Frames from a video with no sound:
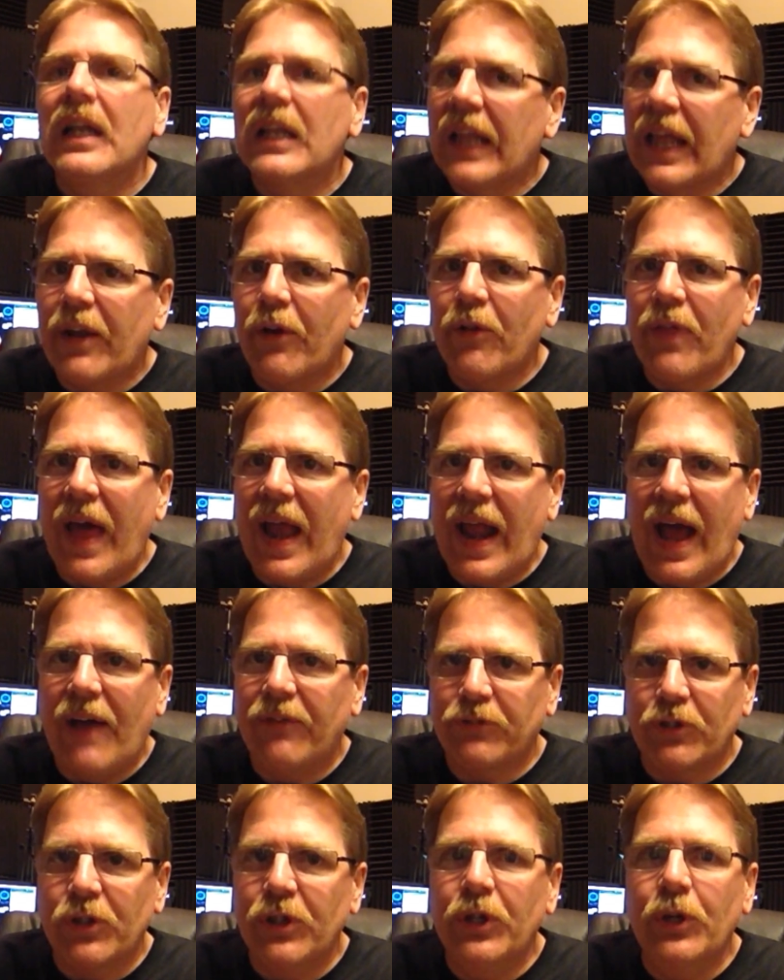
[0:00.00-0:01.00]
Later that
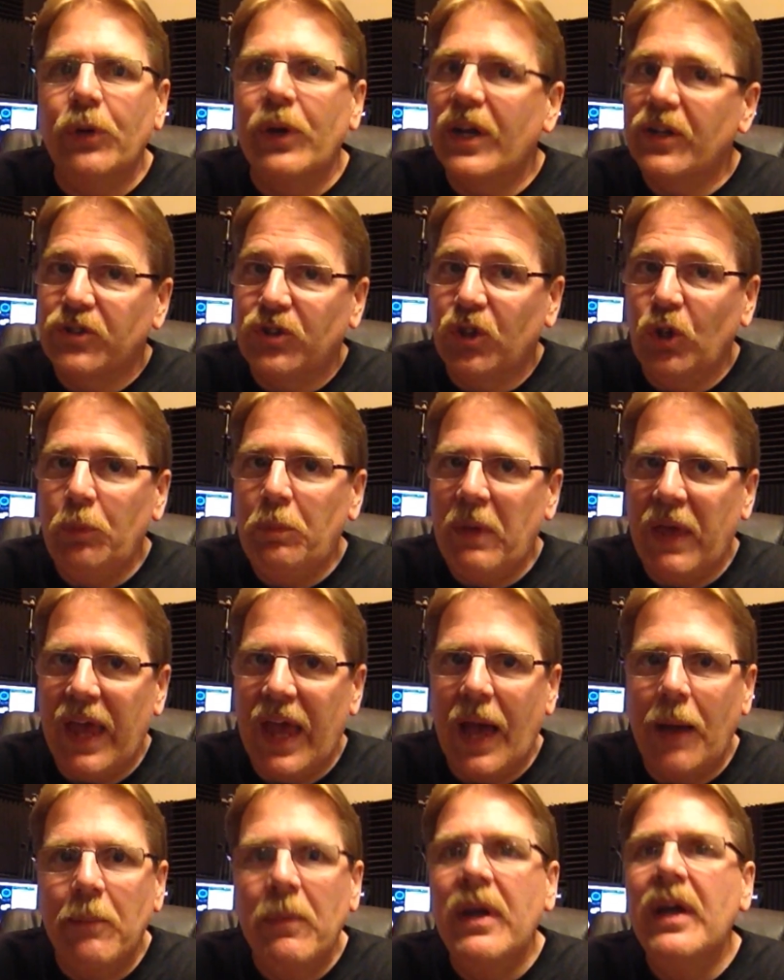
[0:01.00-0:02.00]
afternoon at 2
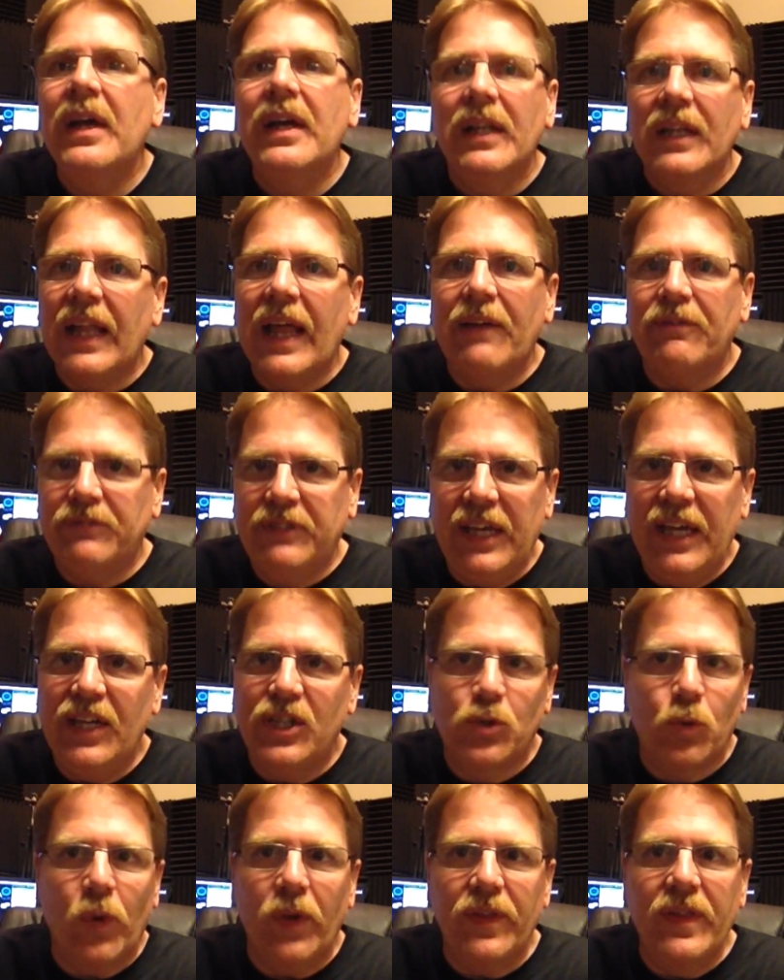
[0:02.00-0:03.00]
p.m., Lev
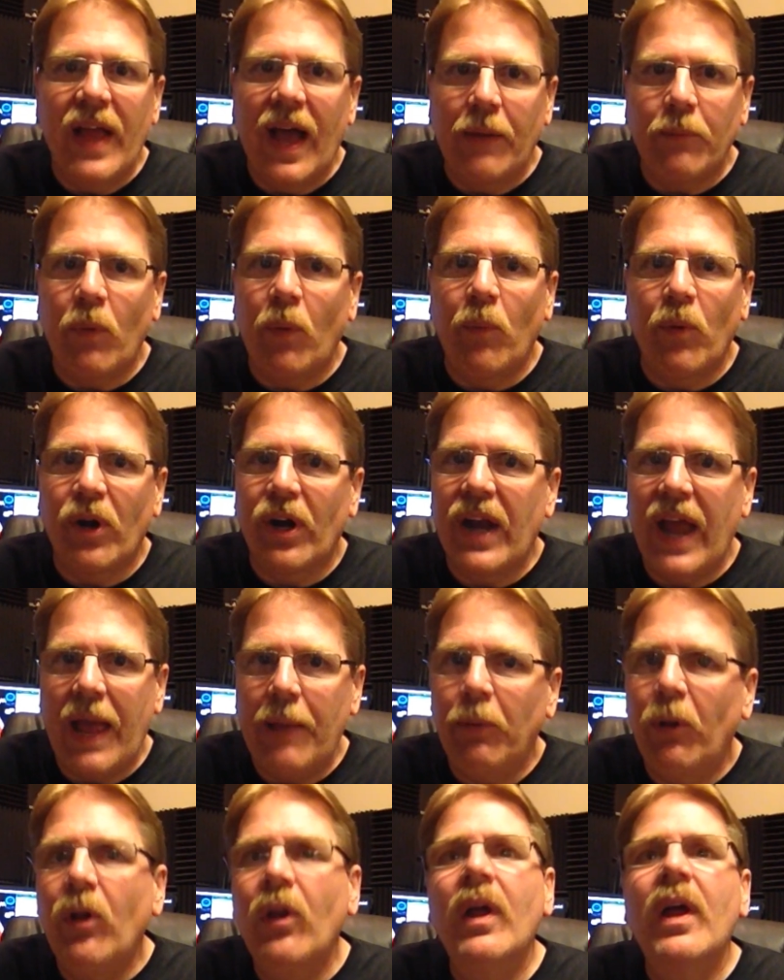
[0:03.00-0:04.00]
Deitch with 911
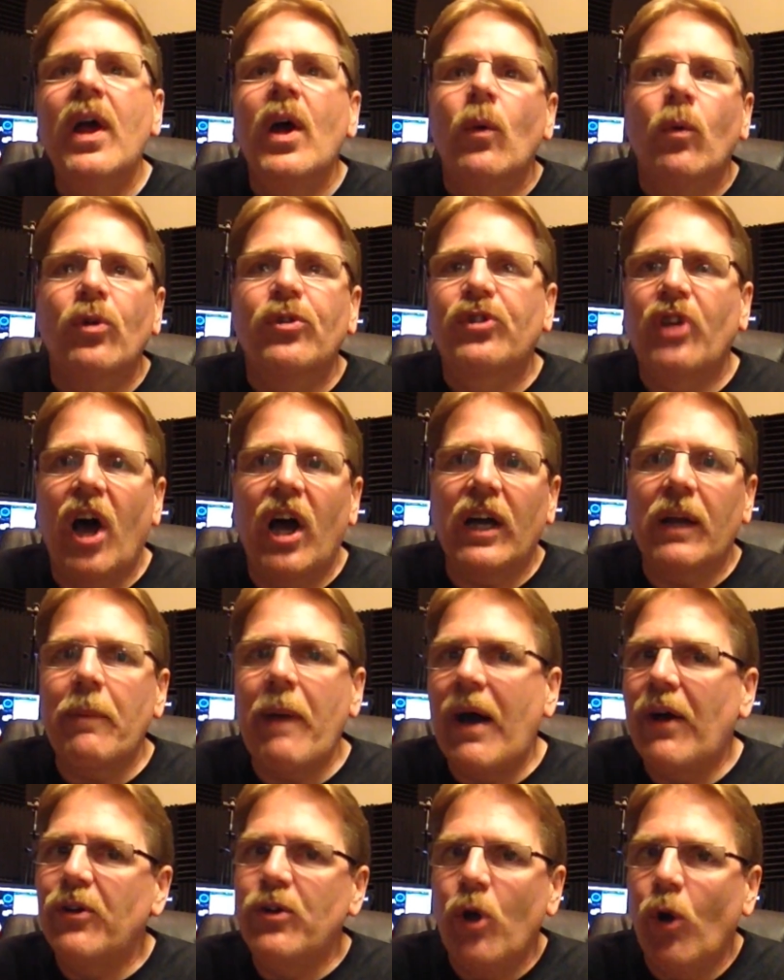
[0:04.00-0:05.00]
Enable will talk
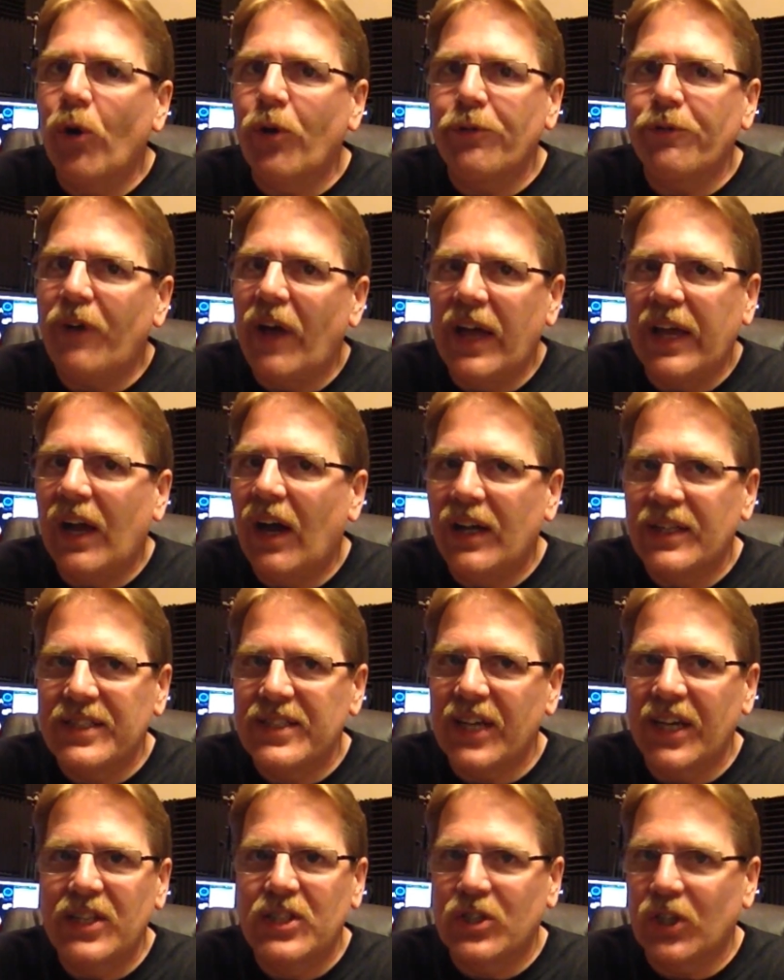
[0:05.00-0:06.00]
about notifying
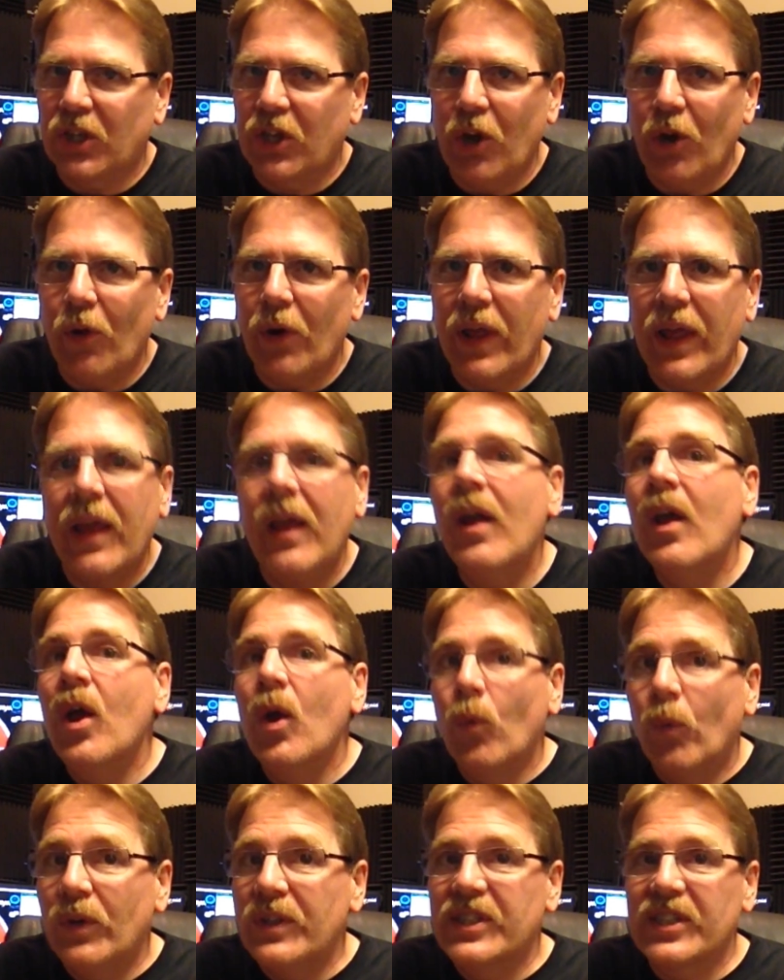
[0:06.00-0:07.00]
on-site security
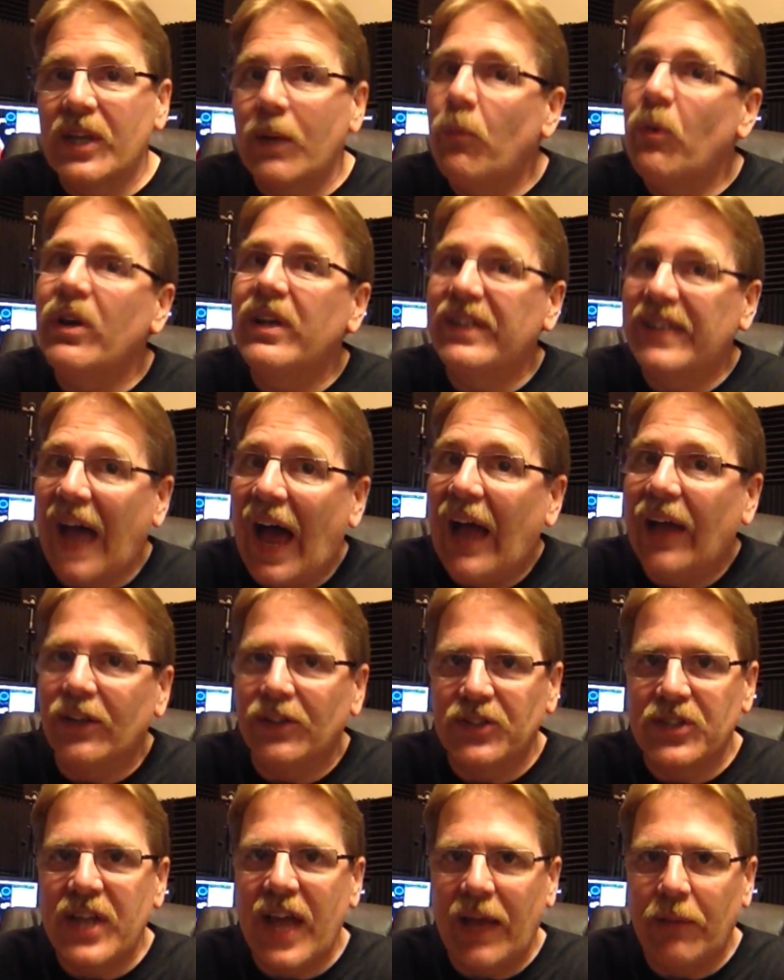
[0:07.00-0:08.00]
when someone
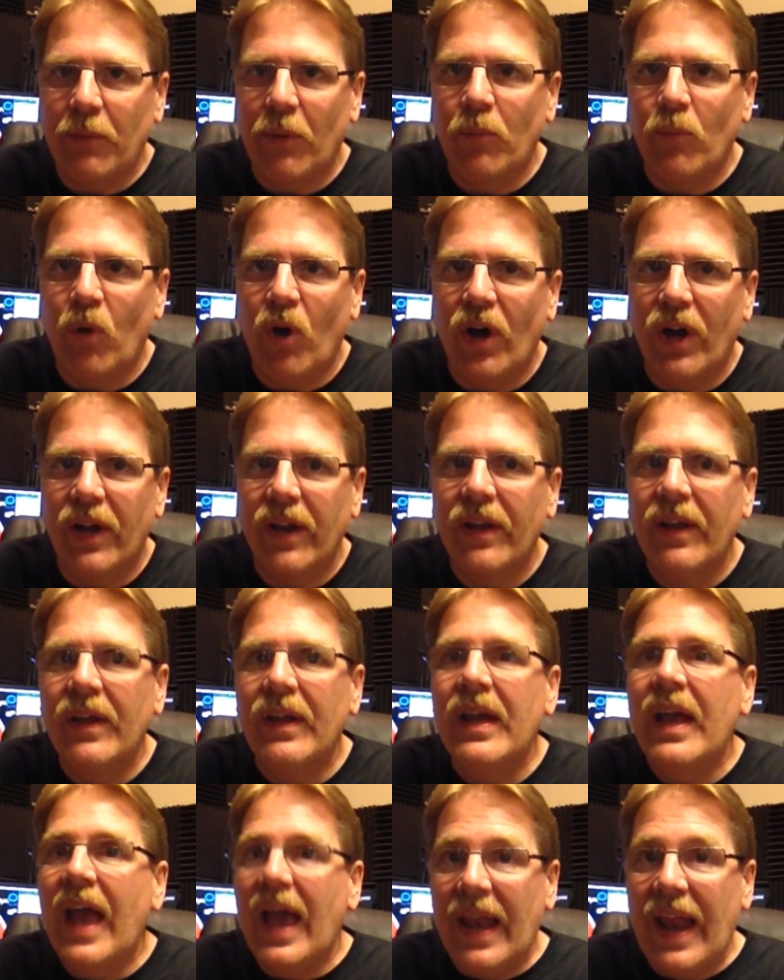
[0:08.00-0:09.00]
dials 911
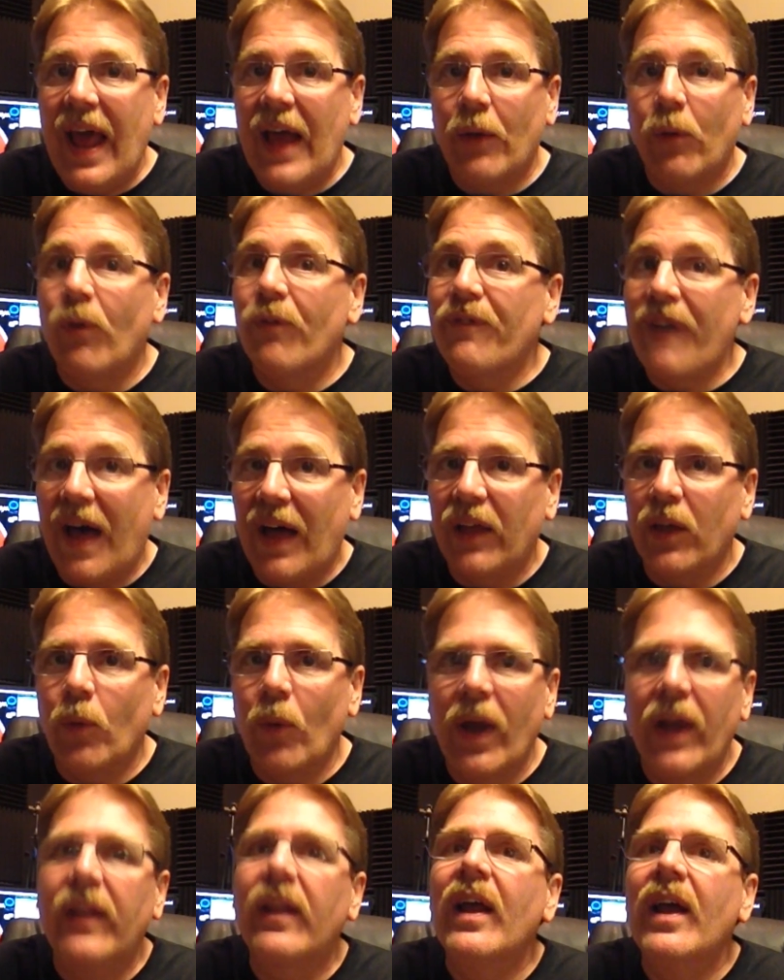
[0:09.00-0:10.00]
and how to
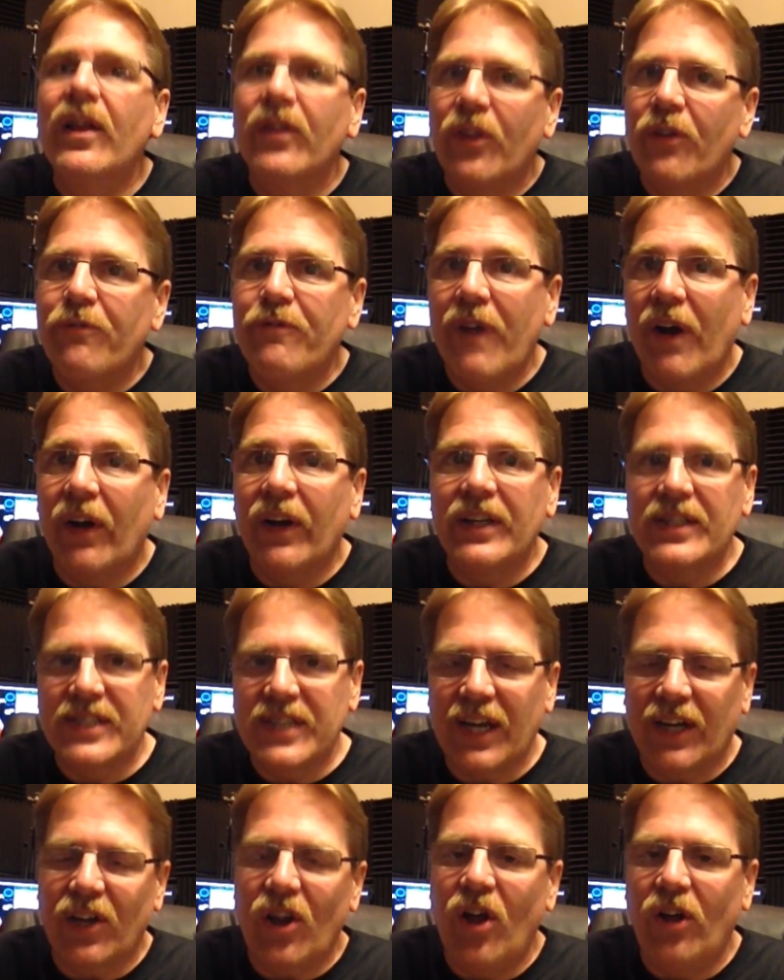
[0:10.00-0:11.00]
evaluate the various
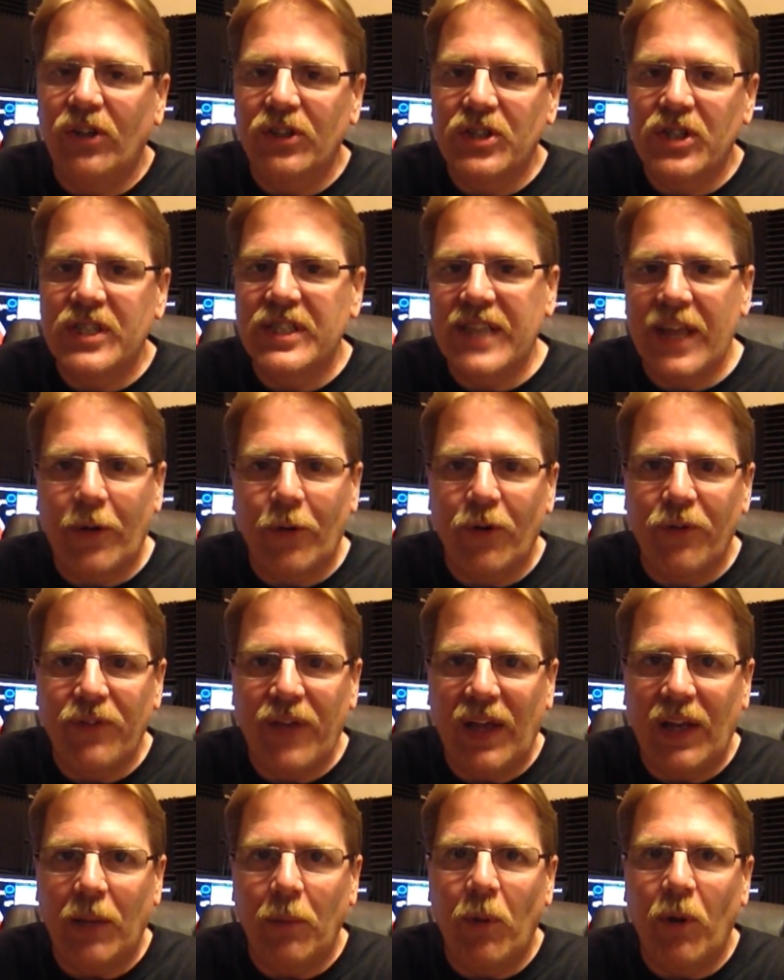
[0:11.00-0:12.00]
technologies that are
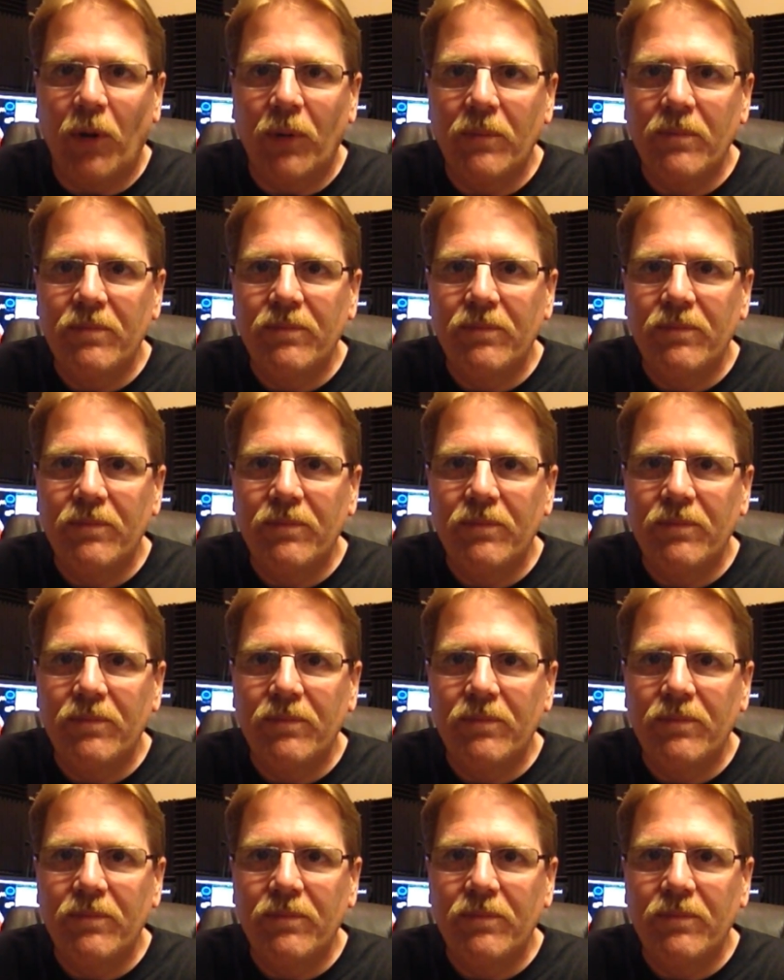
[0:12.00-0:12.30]
available.